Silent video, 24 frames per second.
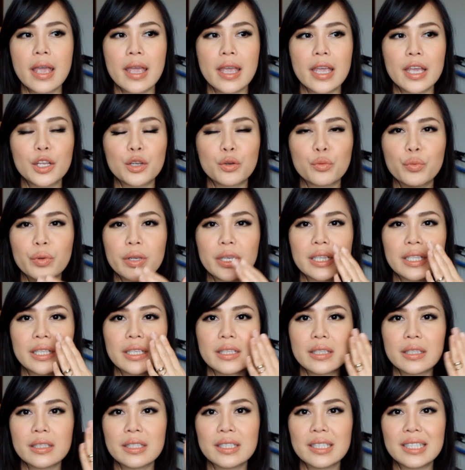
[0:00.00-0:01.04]
It really
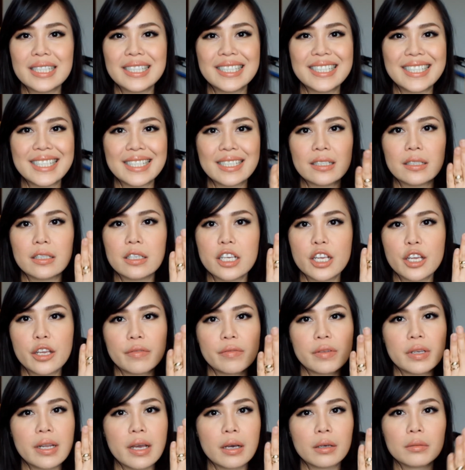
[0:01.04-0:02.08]
did
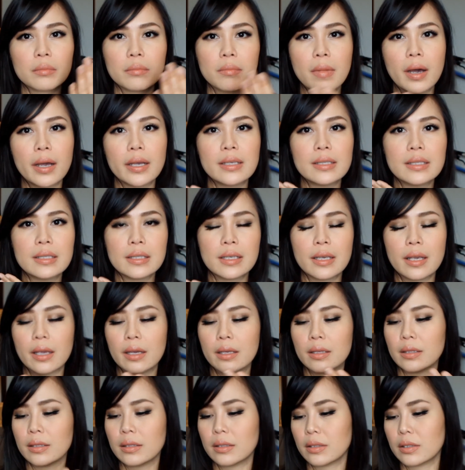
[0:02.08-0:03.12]
even out my skin,
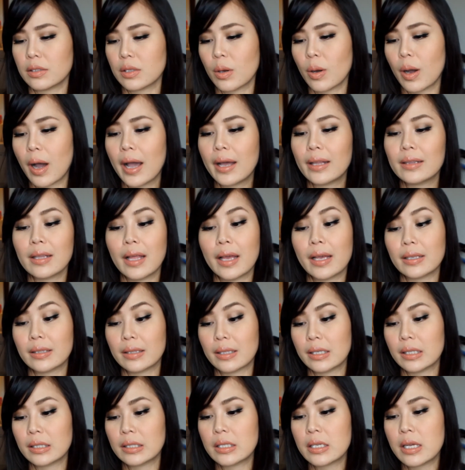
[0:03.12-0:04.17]
so I liked
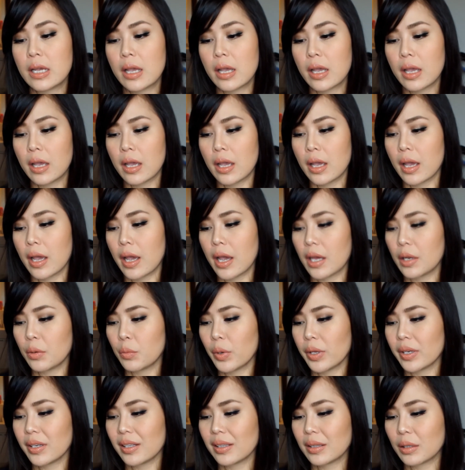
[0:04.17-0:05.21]
it. And
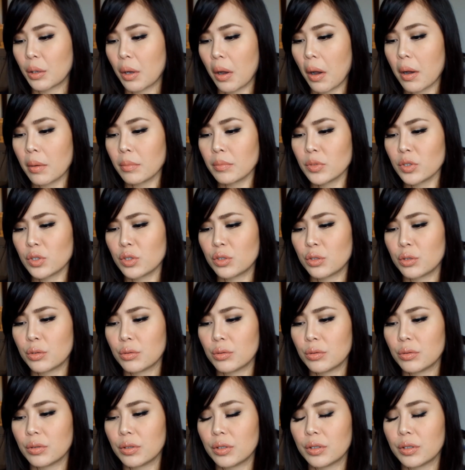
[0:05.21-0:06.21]
when it comes to,